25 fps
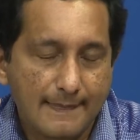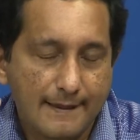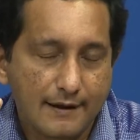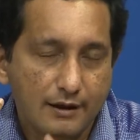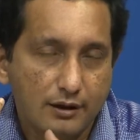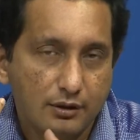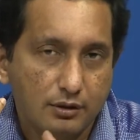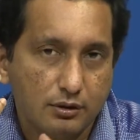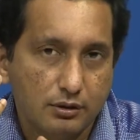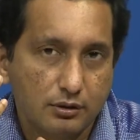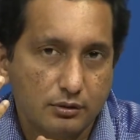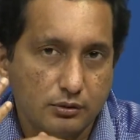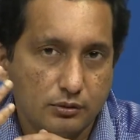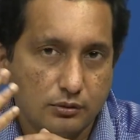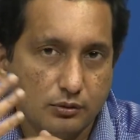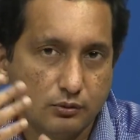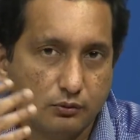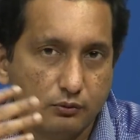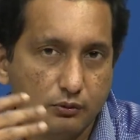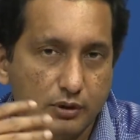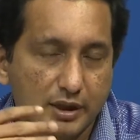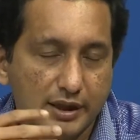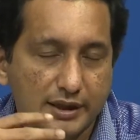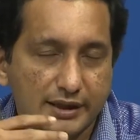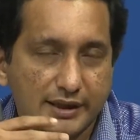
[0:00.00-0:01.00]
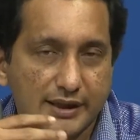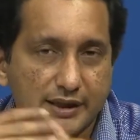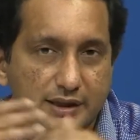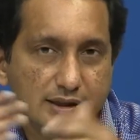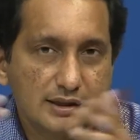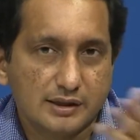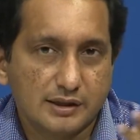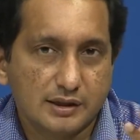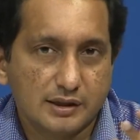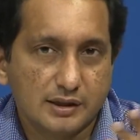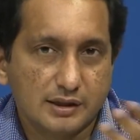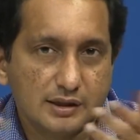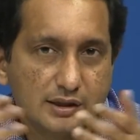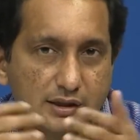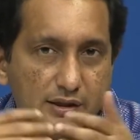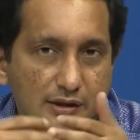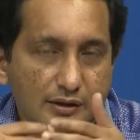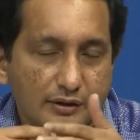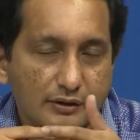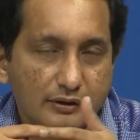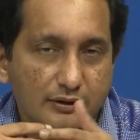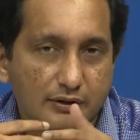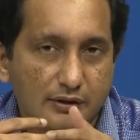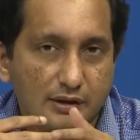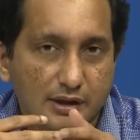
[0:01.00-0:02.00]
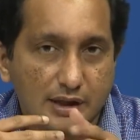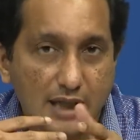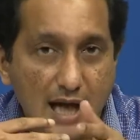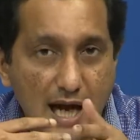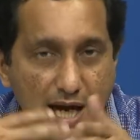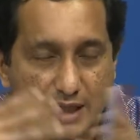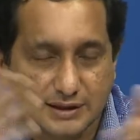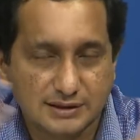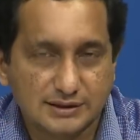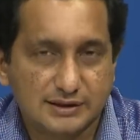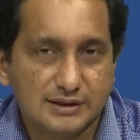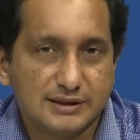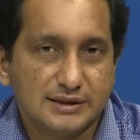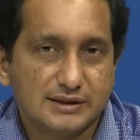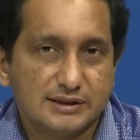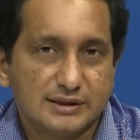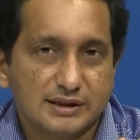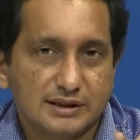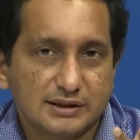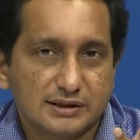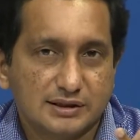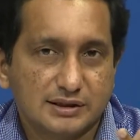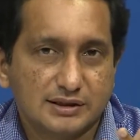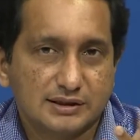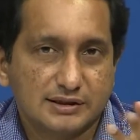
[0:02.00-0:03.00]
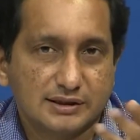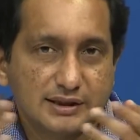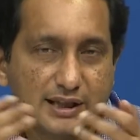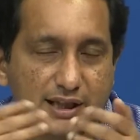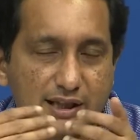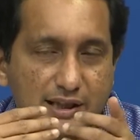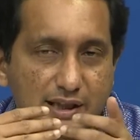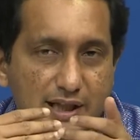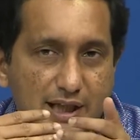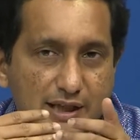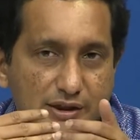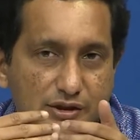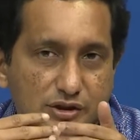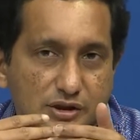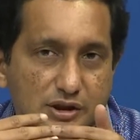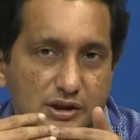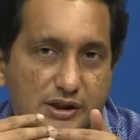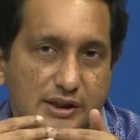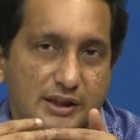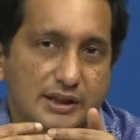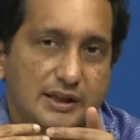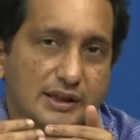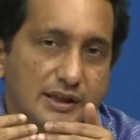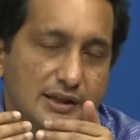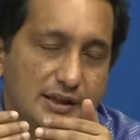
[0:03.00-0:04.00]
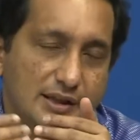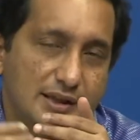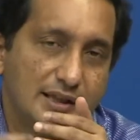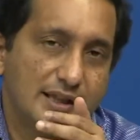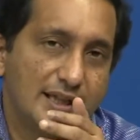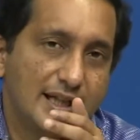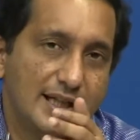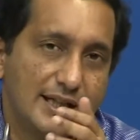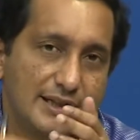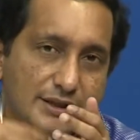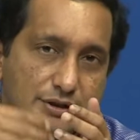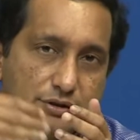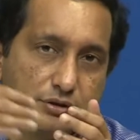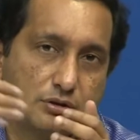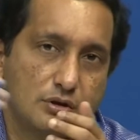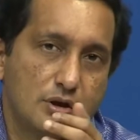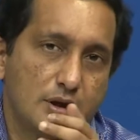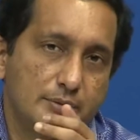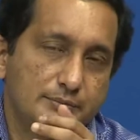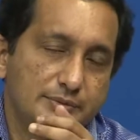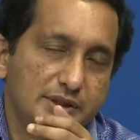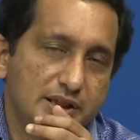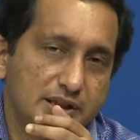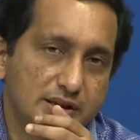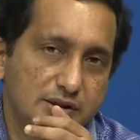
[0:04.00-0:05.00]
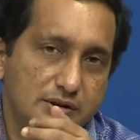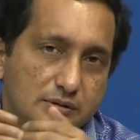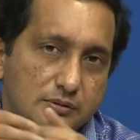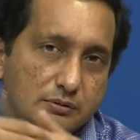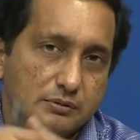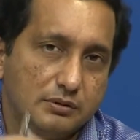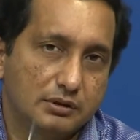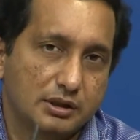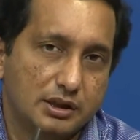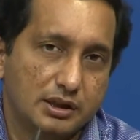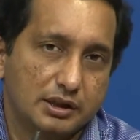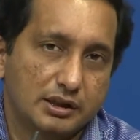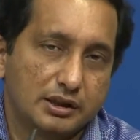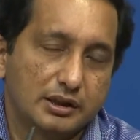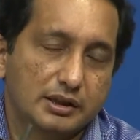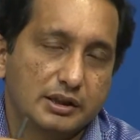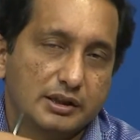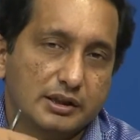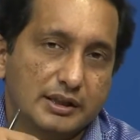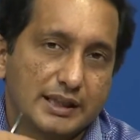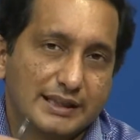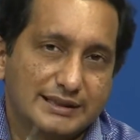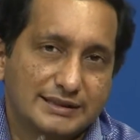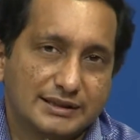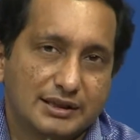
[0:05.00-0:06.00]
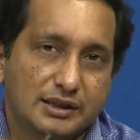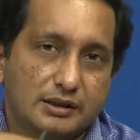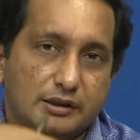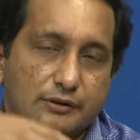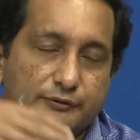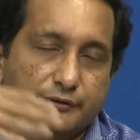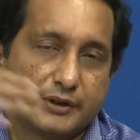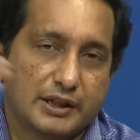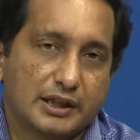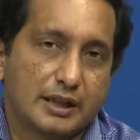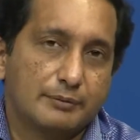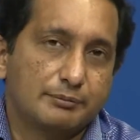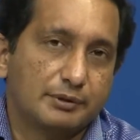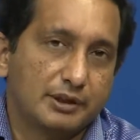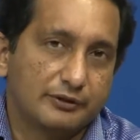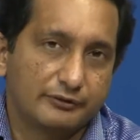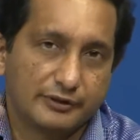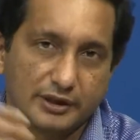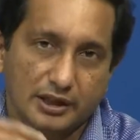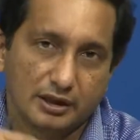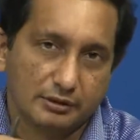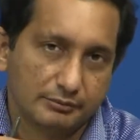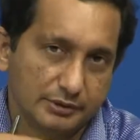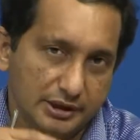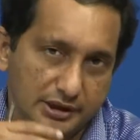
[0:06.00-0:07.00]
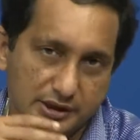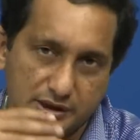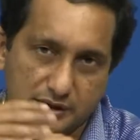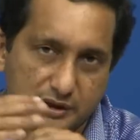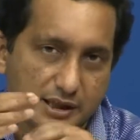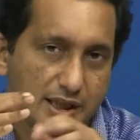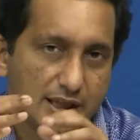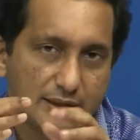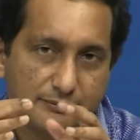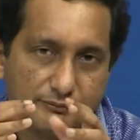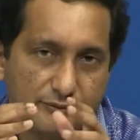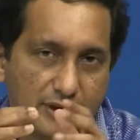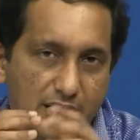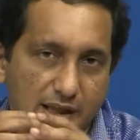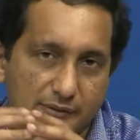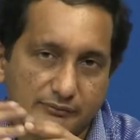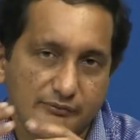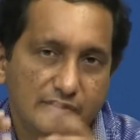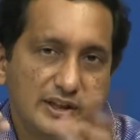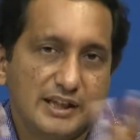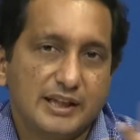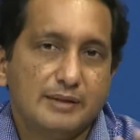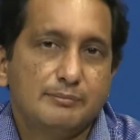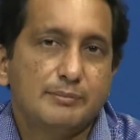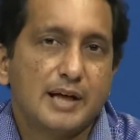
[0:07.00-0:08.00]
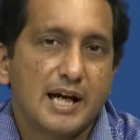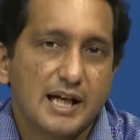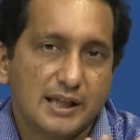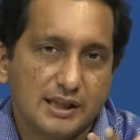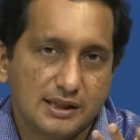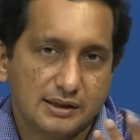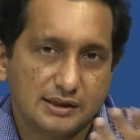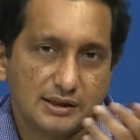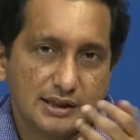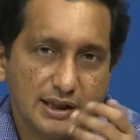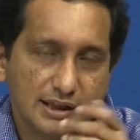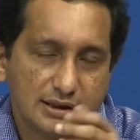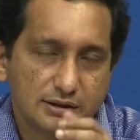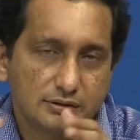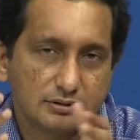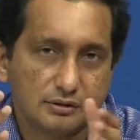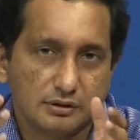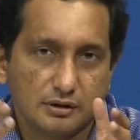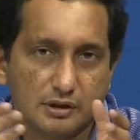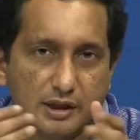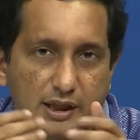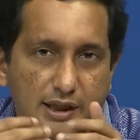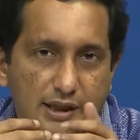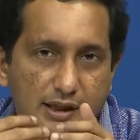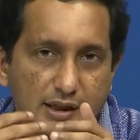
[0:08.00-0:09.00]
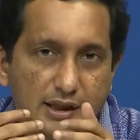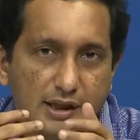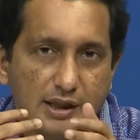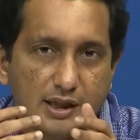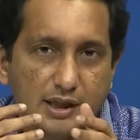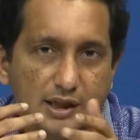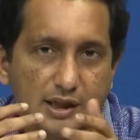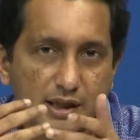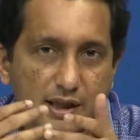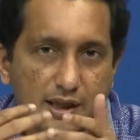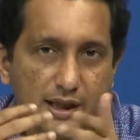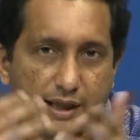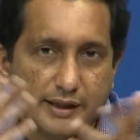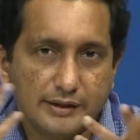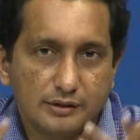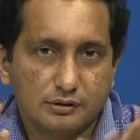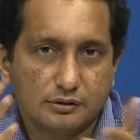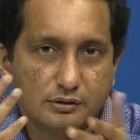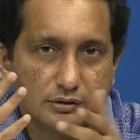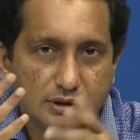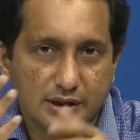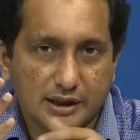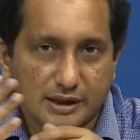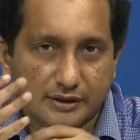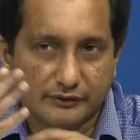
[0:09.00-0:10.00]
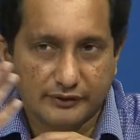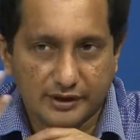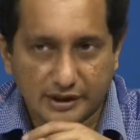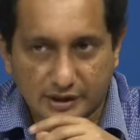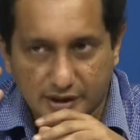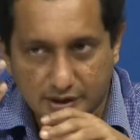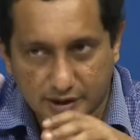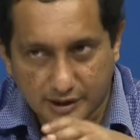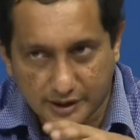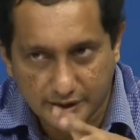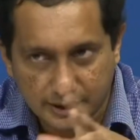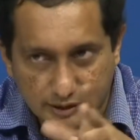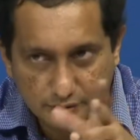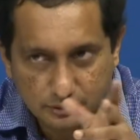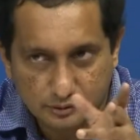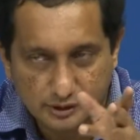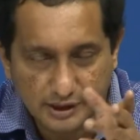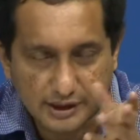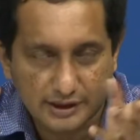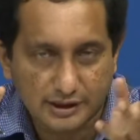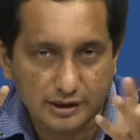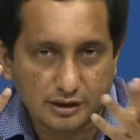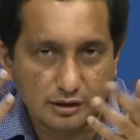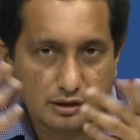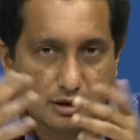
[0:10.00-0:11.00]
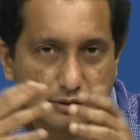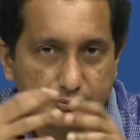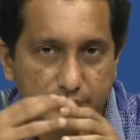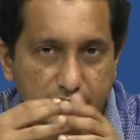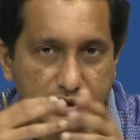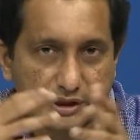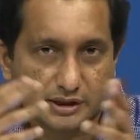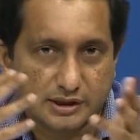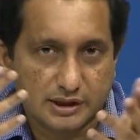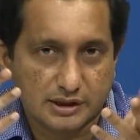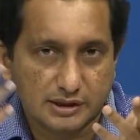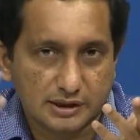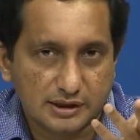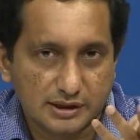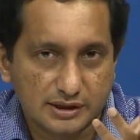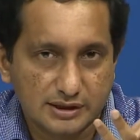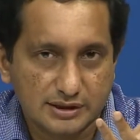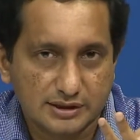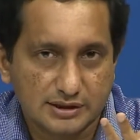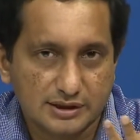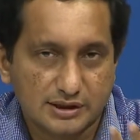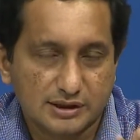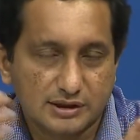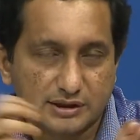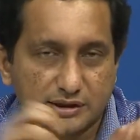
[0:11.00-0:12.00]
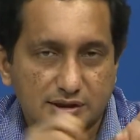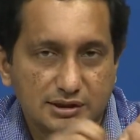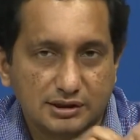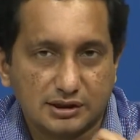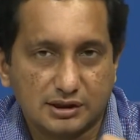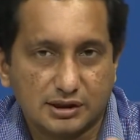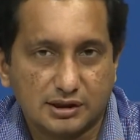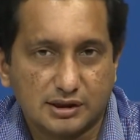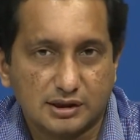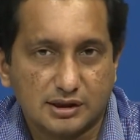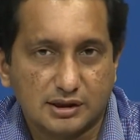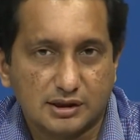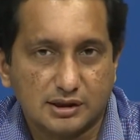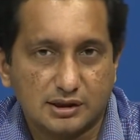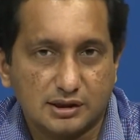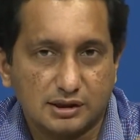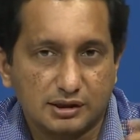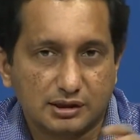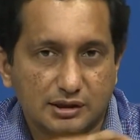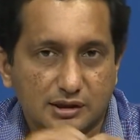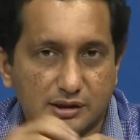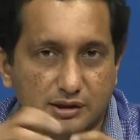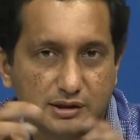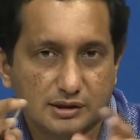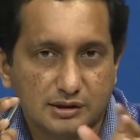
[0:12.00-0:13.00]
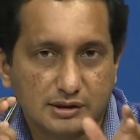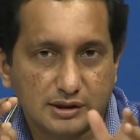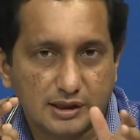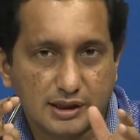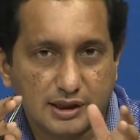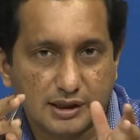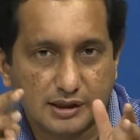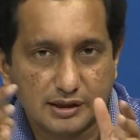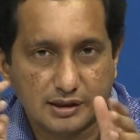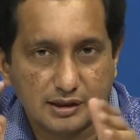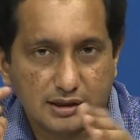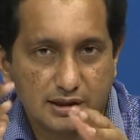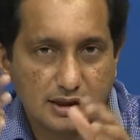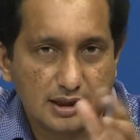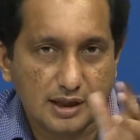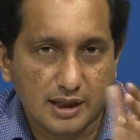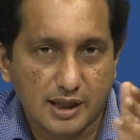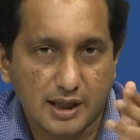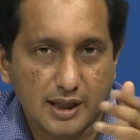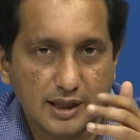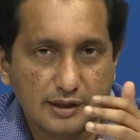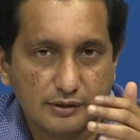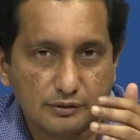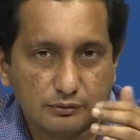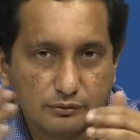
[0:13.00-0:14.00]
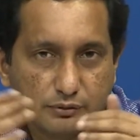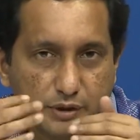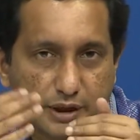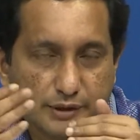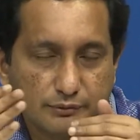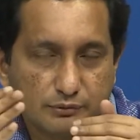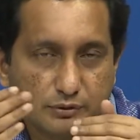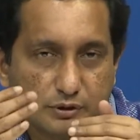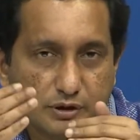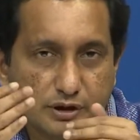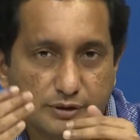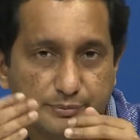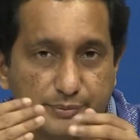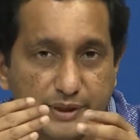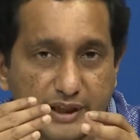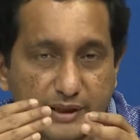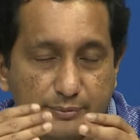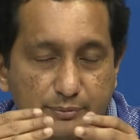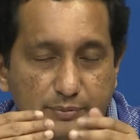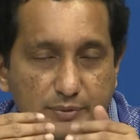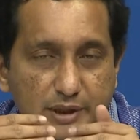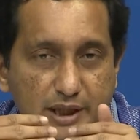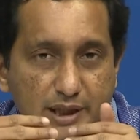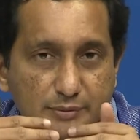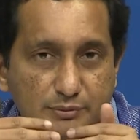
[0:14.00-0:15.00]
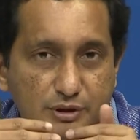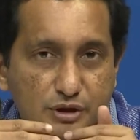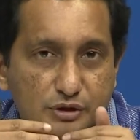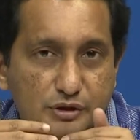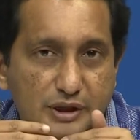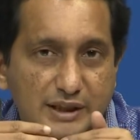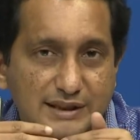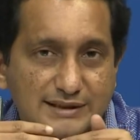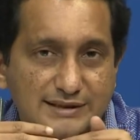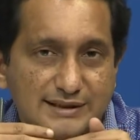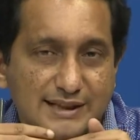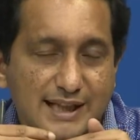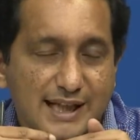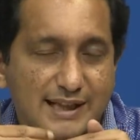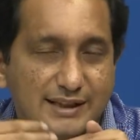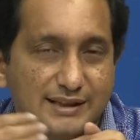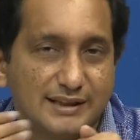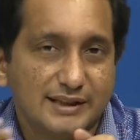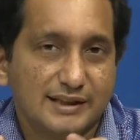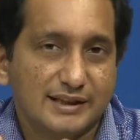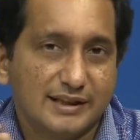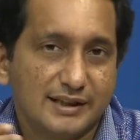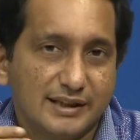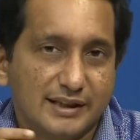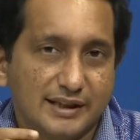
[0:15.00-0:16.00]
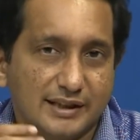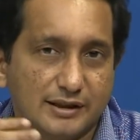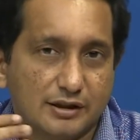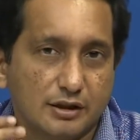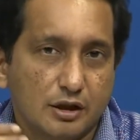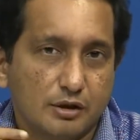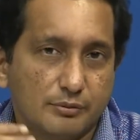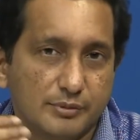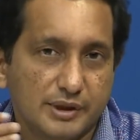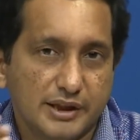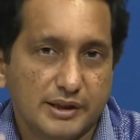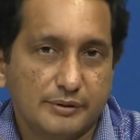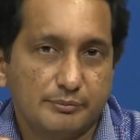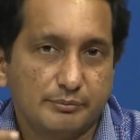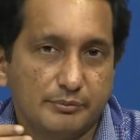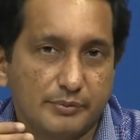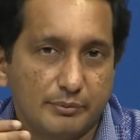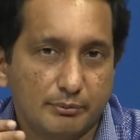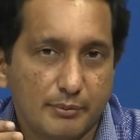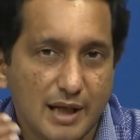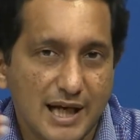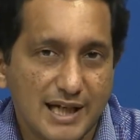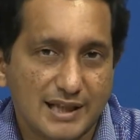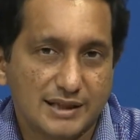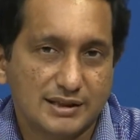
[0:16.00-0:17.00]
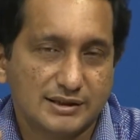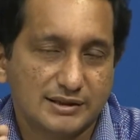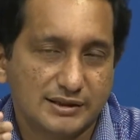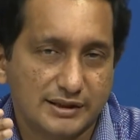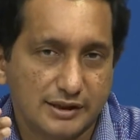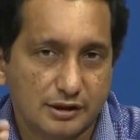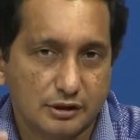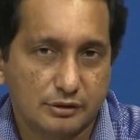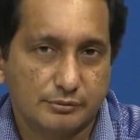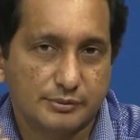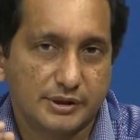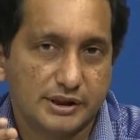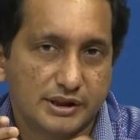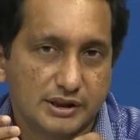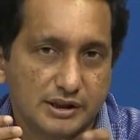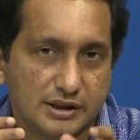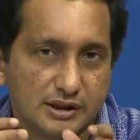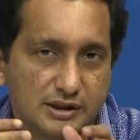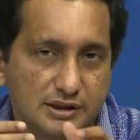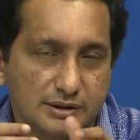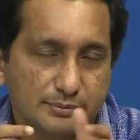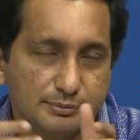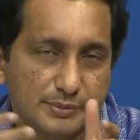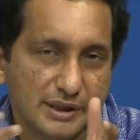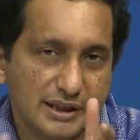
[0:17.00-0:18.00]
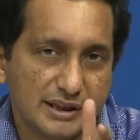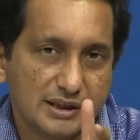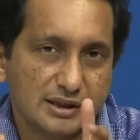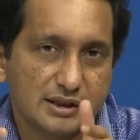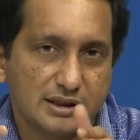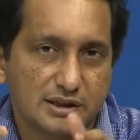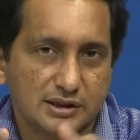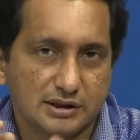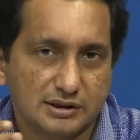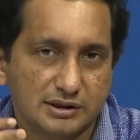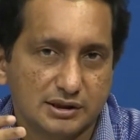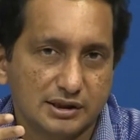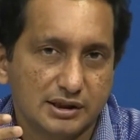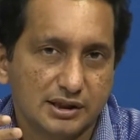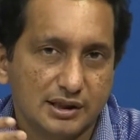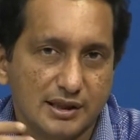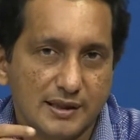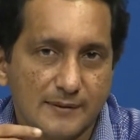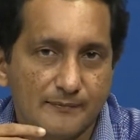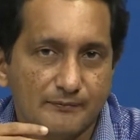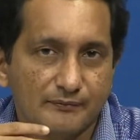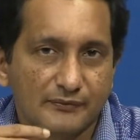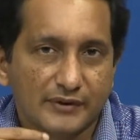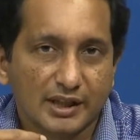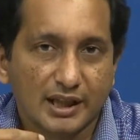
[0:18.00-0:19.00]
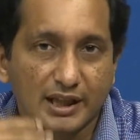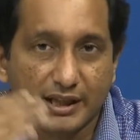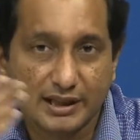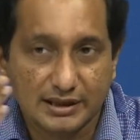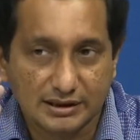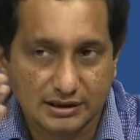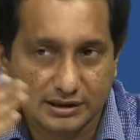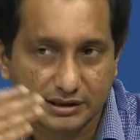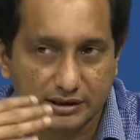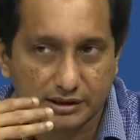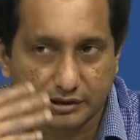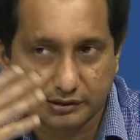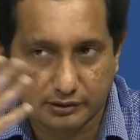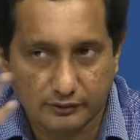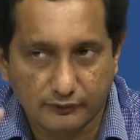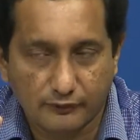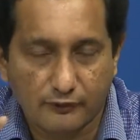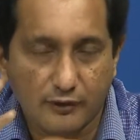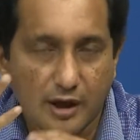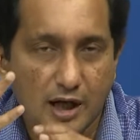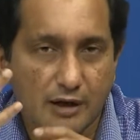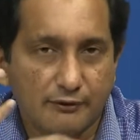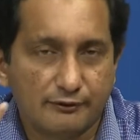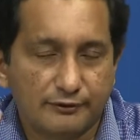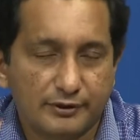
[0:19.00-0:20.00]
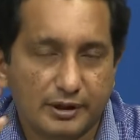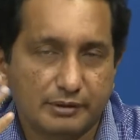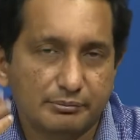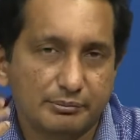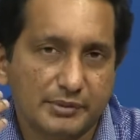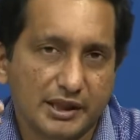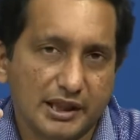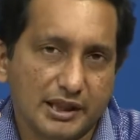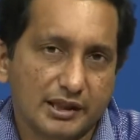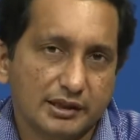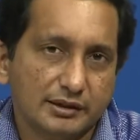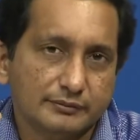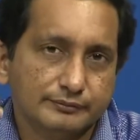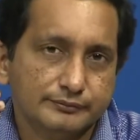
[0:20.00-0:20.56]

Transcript: uh, who work in uh, large distances can actually relate to objects to a, a extent of a couple of kilometers I am, I am very bad at that so I I know that when I look at an object at a distance, uh, then uh, I, I would not be ab able to exactly relate how many miles, kilometers, meters it is far from me.